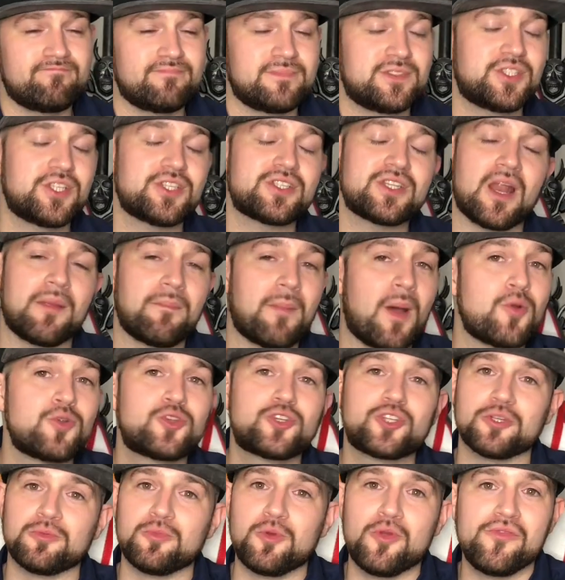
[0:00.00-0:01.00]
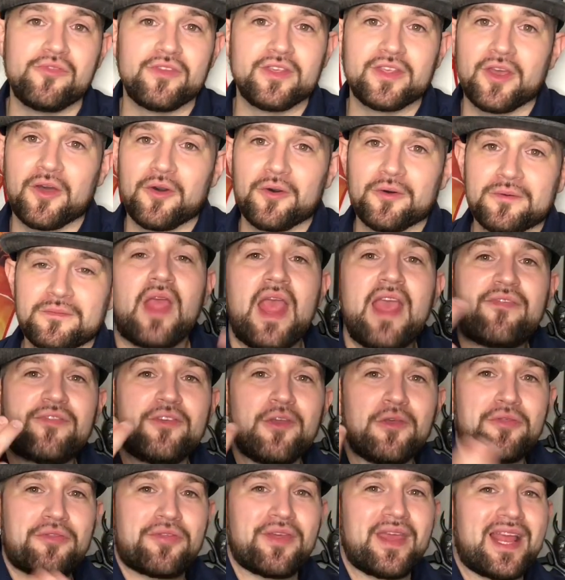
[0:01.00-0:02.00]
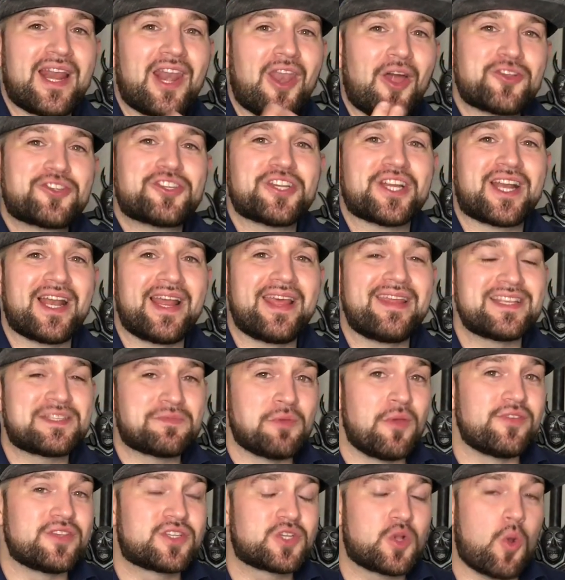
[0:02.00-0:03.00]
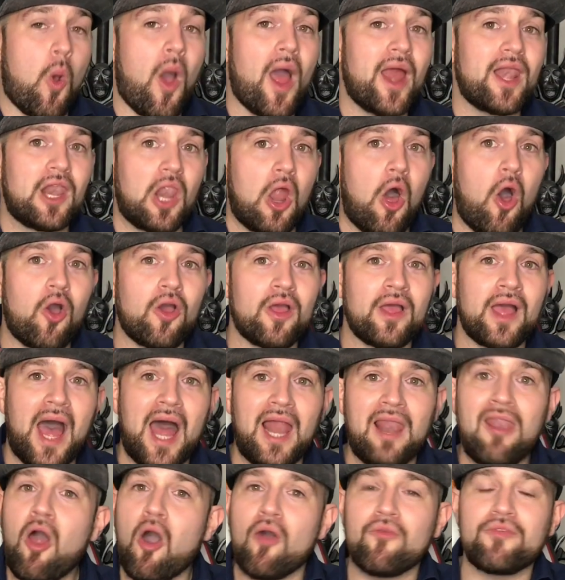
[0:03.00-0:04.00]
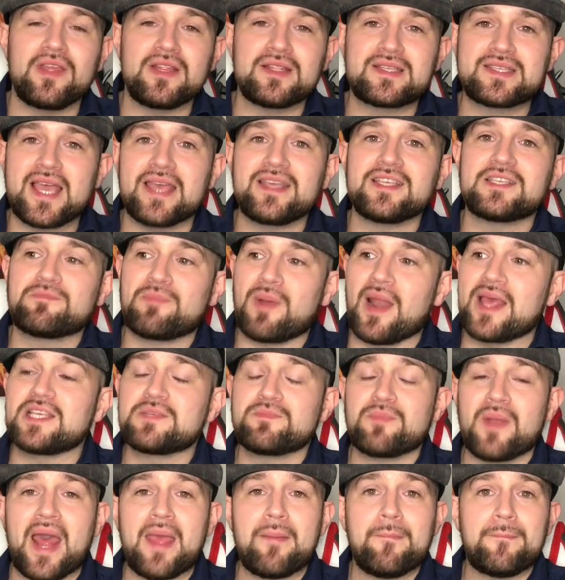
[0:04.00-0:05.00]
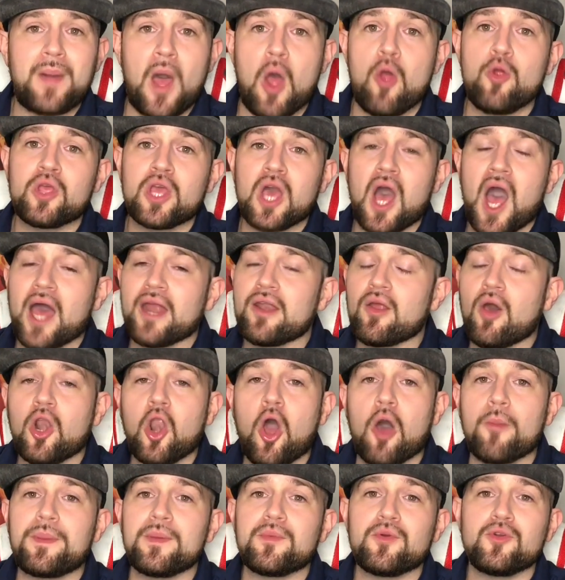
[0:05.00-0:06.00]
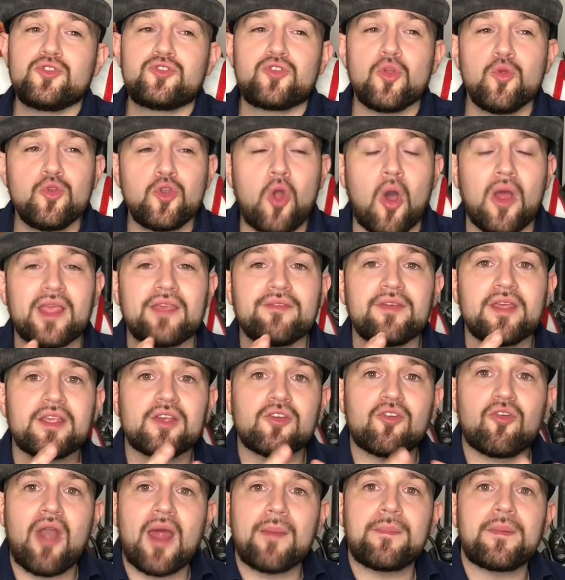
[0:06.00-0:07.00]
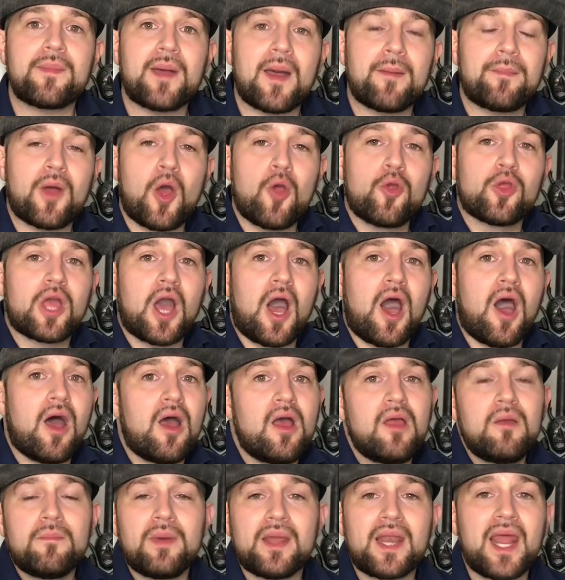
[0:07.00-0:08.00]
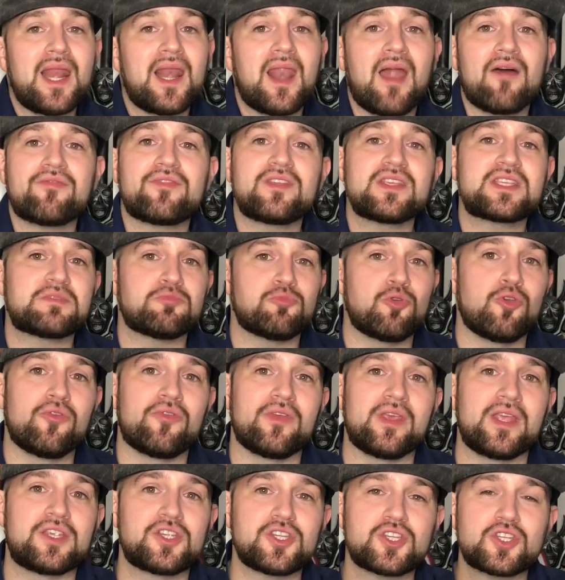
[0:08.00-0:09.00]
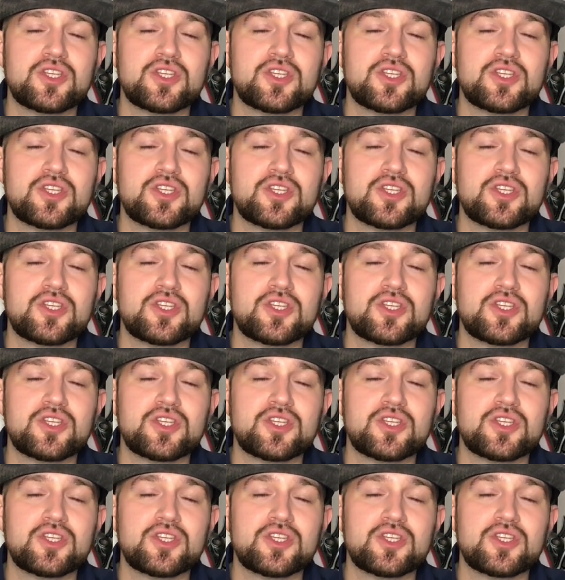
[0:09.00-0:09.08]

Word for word: It's just an emotional movie, yo. If you think logically, this movie's quite long. A lot of it takes place playing poker. I know a lot of people do not give a crap about poker, but they love this movie just